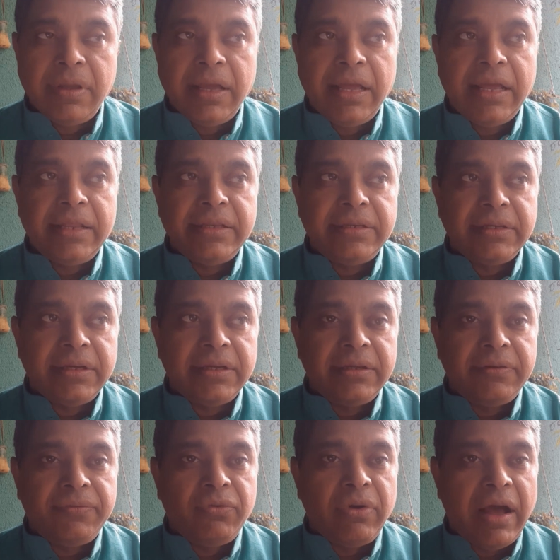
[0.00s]
And
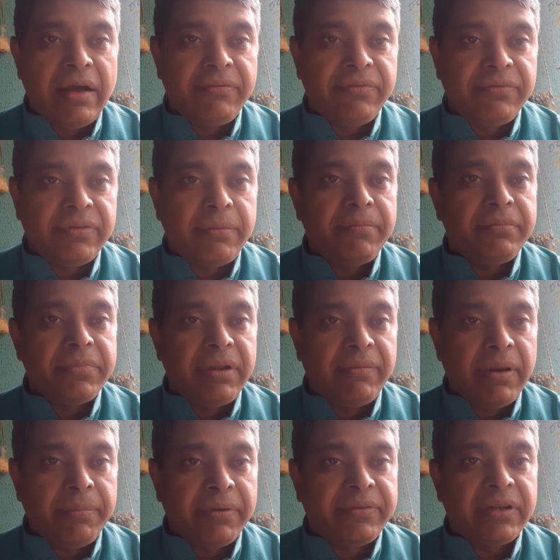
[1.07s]
if you have some
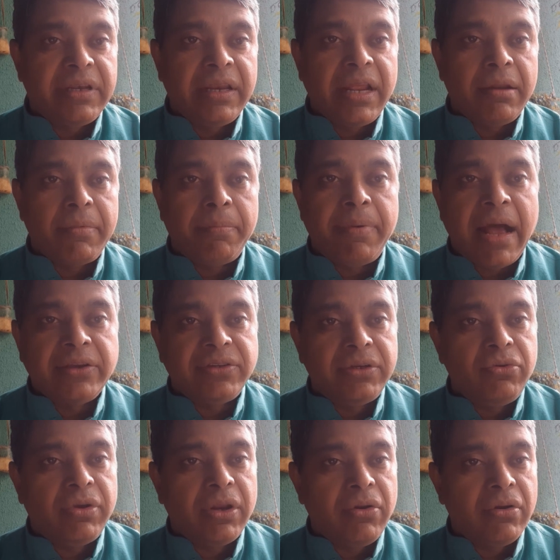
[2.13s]
develop a certain kind of a passion,
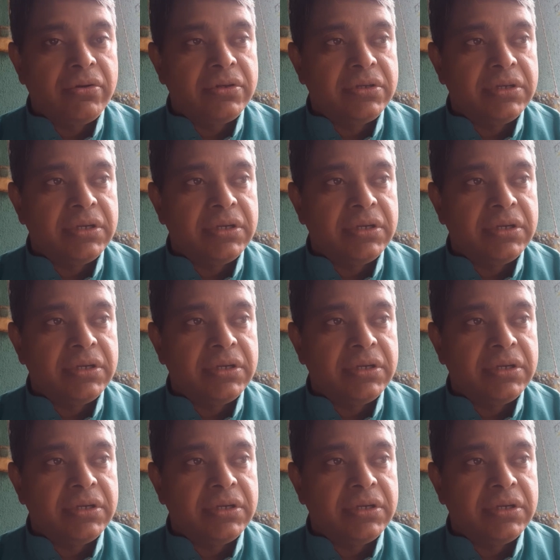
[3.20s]
you cannot